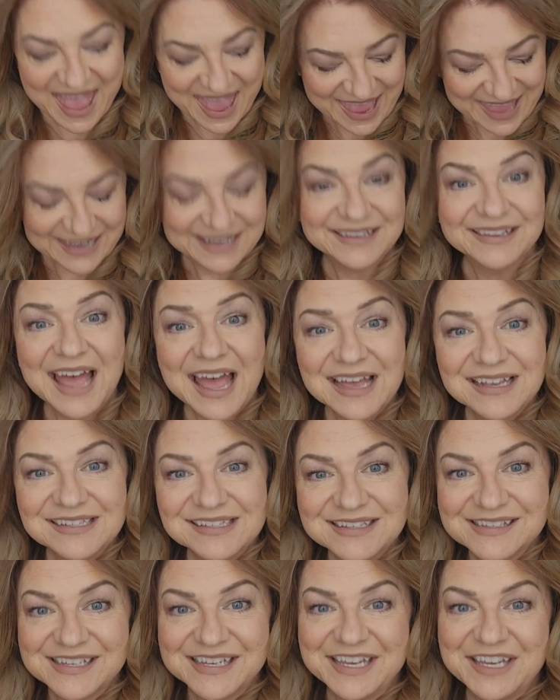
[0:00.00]
And
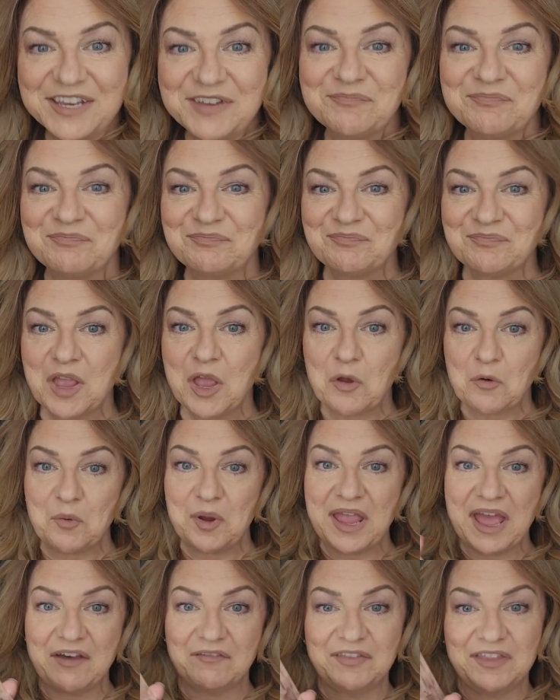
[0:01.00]
lastly, we
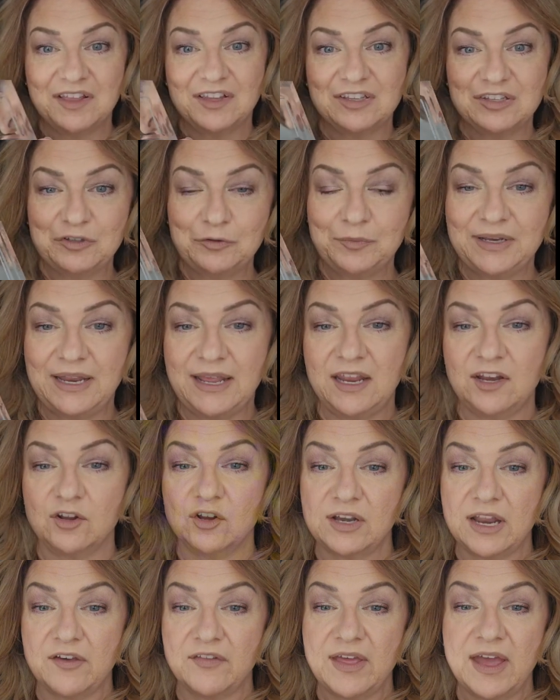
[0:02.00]
have the illuminator.
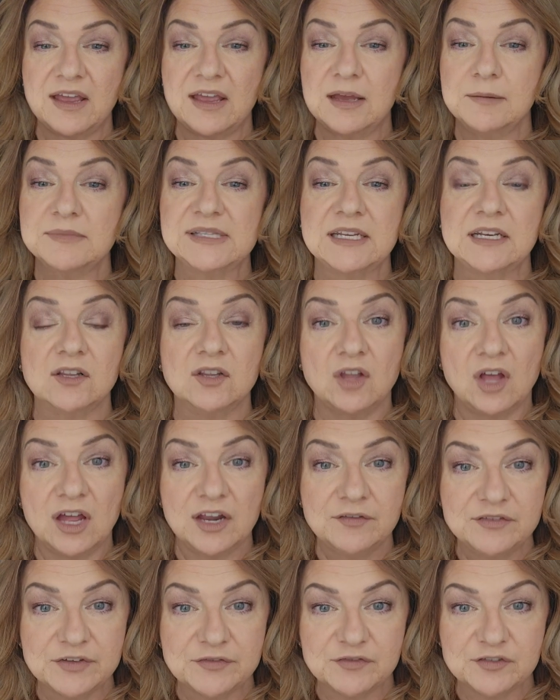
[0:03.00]
Now that comes in a lot
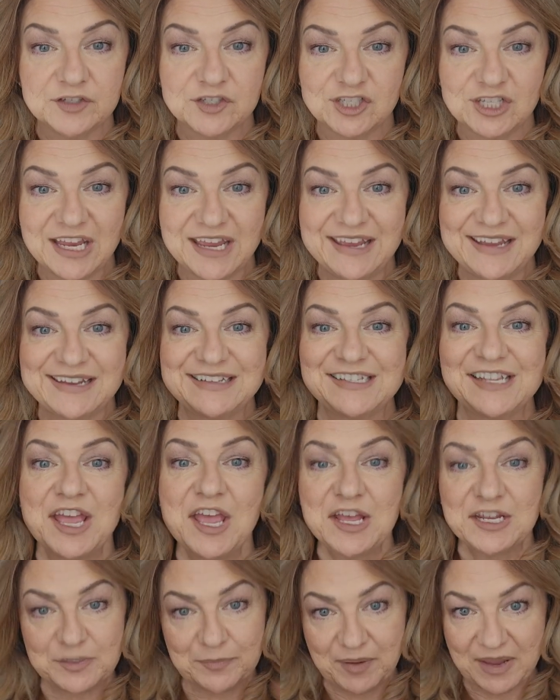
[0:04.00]
of different shades
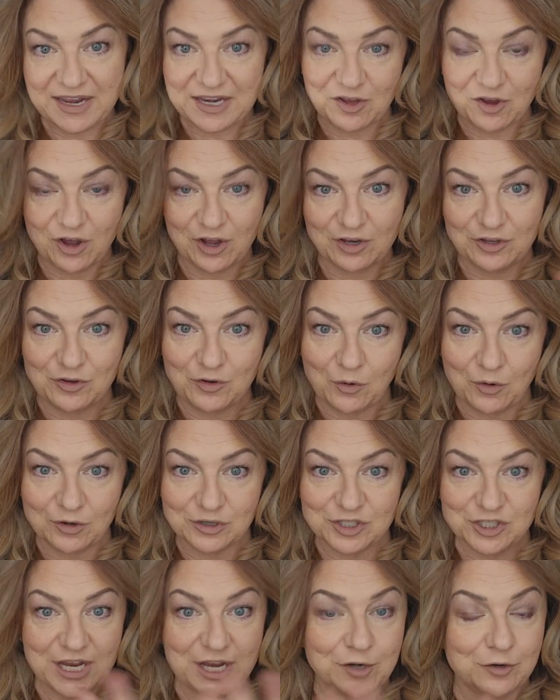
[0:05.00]
depending on your
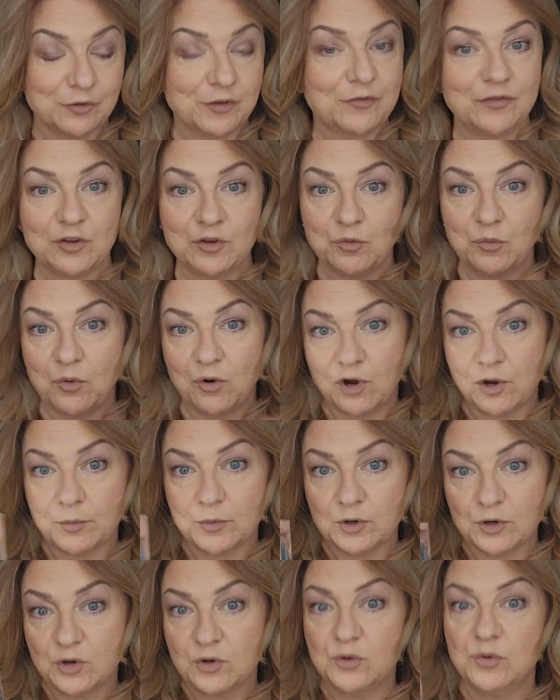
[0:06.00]
shade, or if you're warm
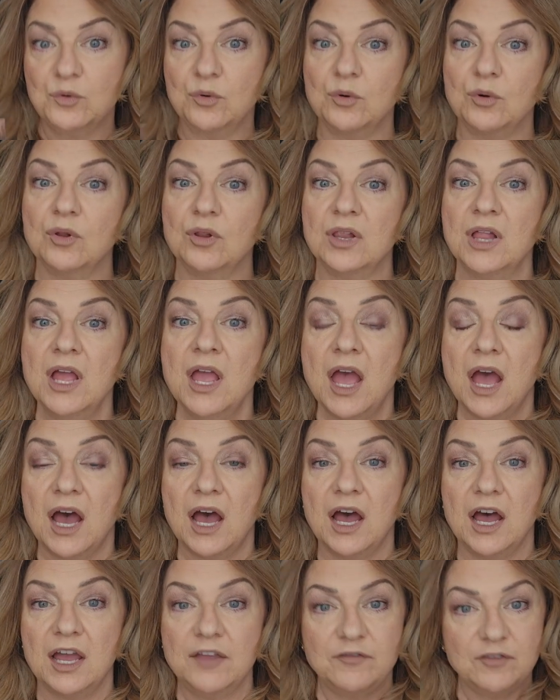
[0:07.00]
or cool,
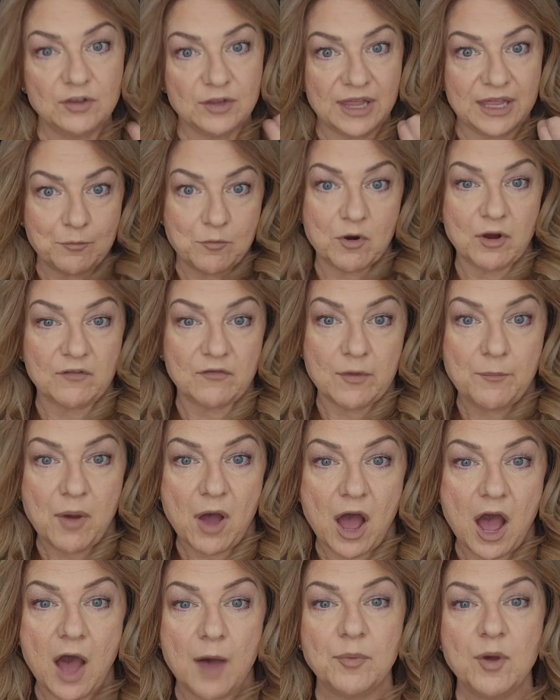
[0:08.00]
if you like more of a
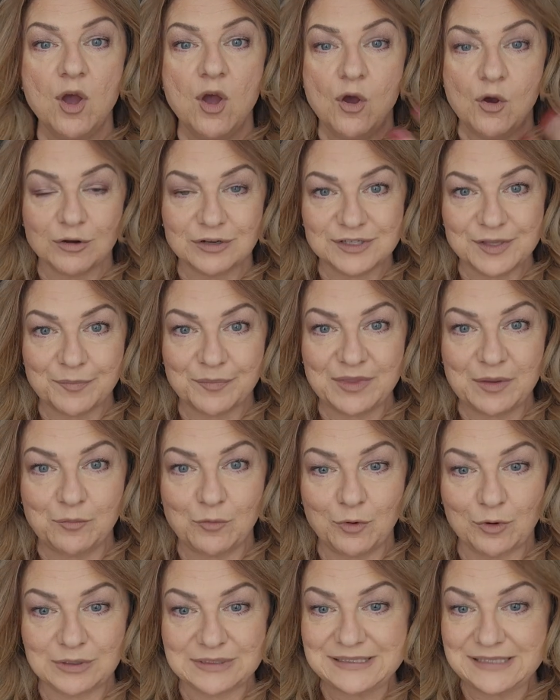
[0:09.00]
pop or something
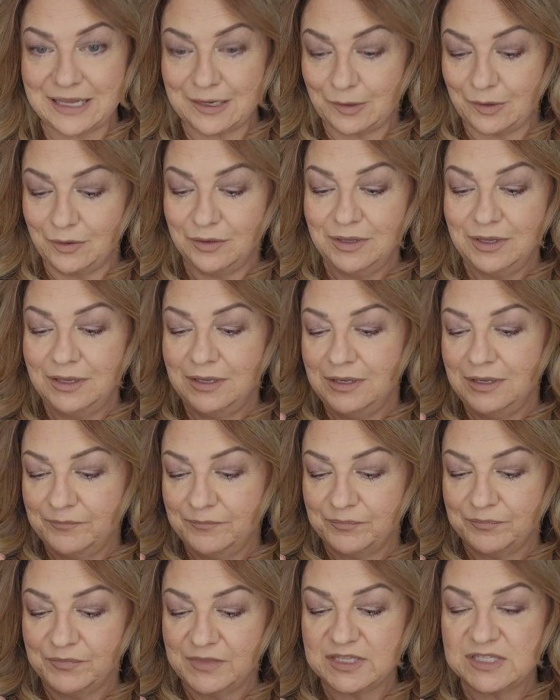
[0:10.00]
more subtle.
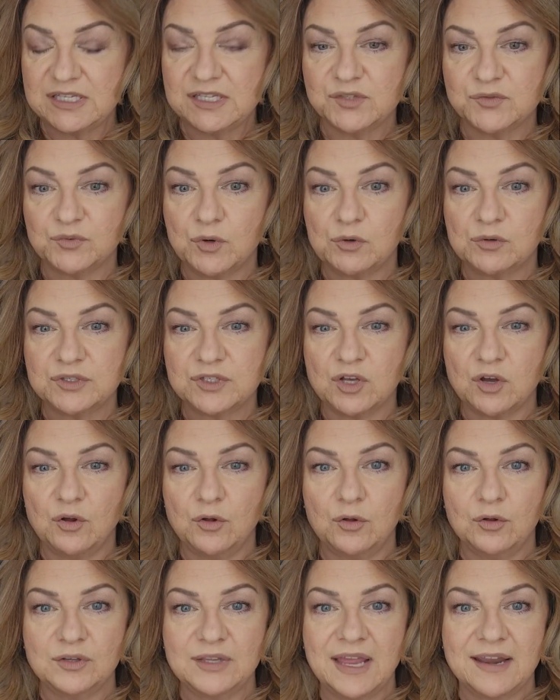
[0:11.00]
This is rose
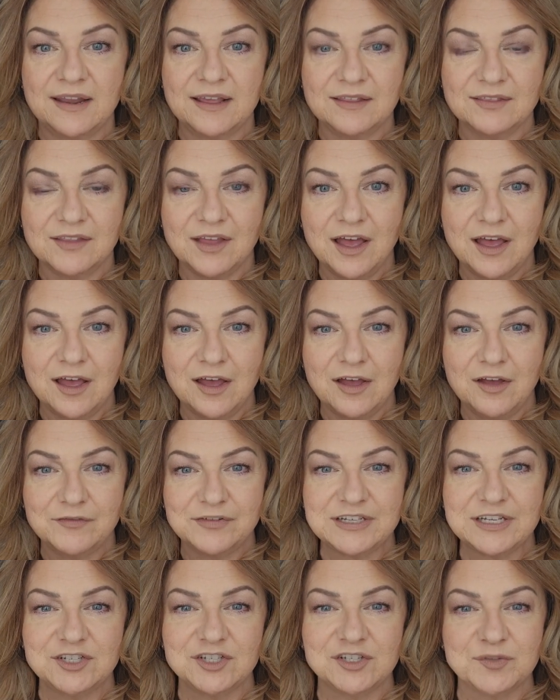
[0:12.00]
gold, and I love
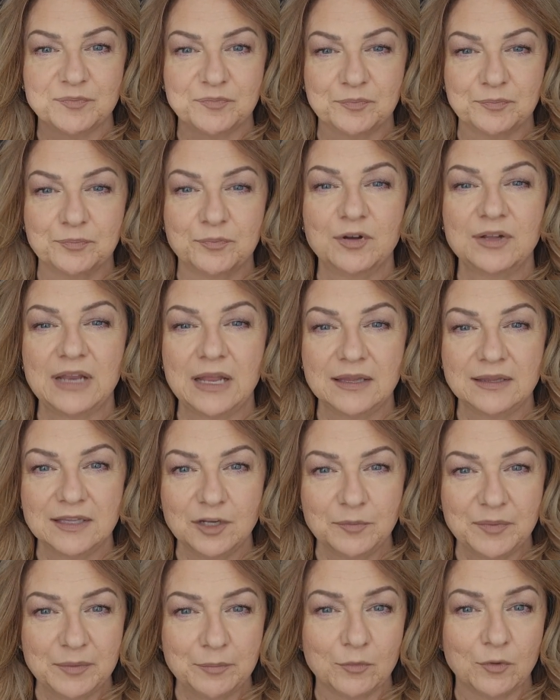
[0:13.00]
to just put a
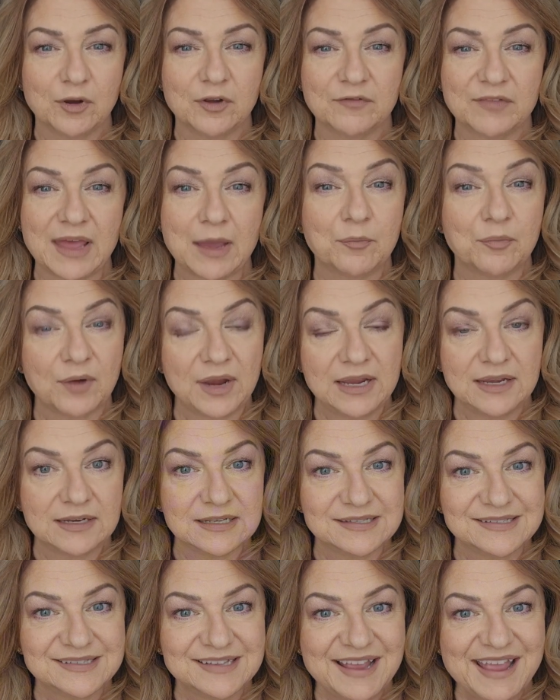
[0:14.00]
little bit more of that
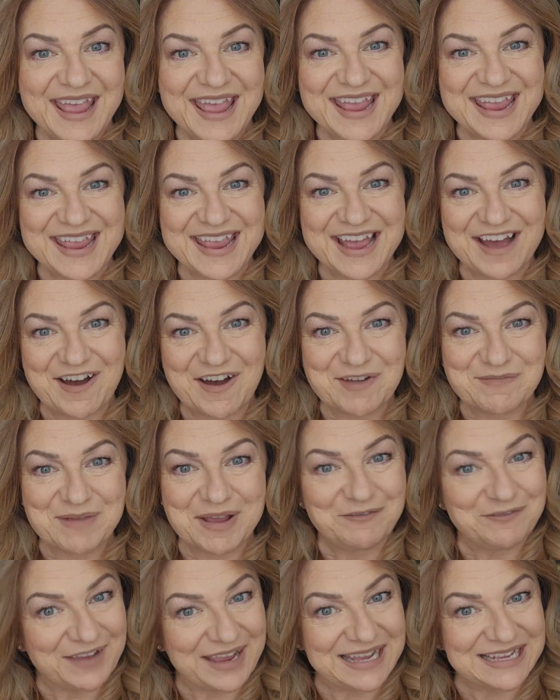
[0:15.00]
brightness on my
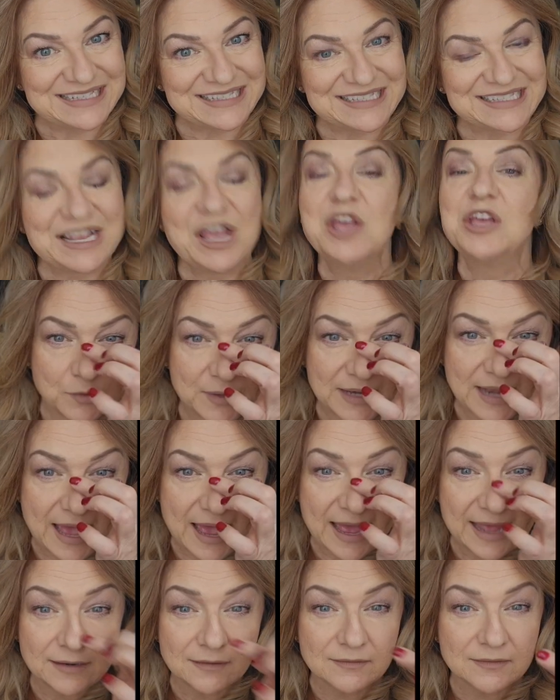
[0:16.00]
face. You can
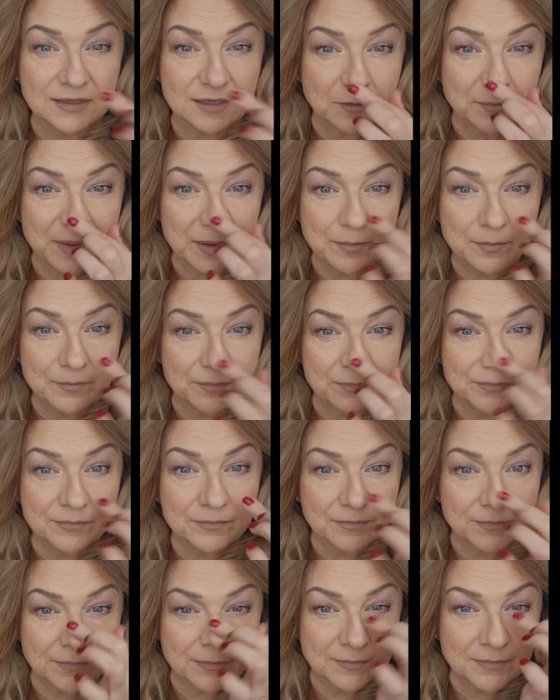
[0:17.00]
add a little bit
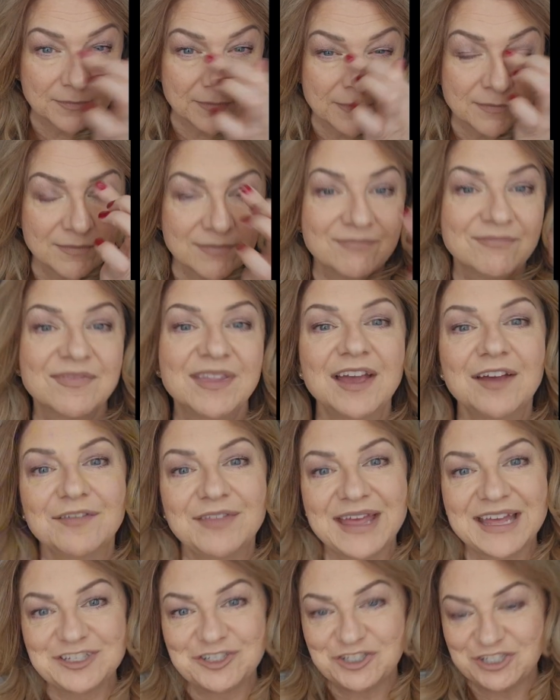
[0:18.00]
of
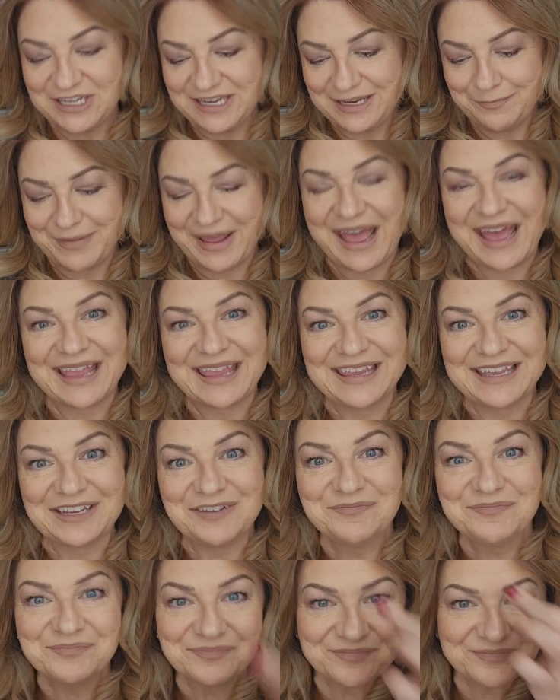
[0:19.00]
that sheen back in.